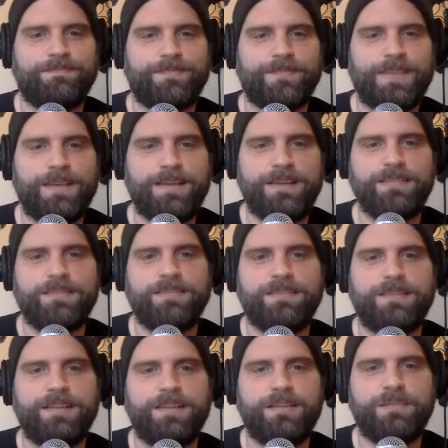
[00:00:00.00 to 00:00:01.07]
Yeah,
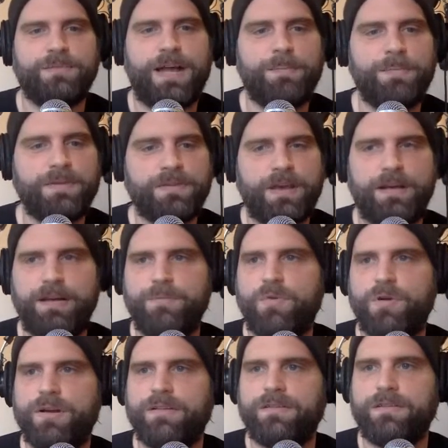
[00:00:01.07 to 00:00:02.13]
nice. Well, happy Saturday
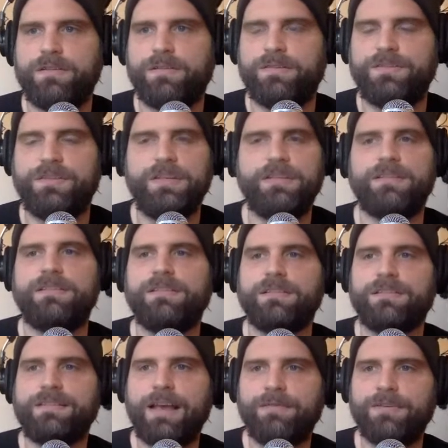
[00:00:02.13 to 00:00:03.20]
morning to you. Jeez, it's still
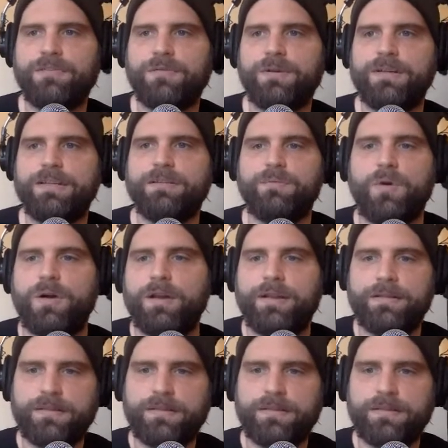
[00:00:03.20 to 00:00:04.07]
7:20 in the morning.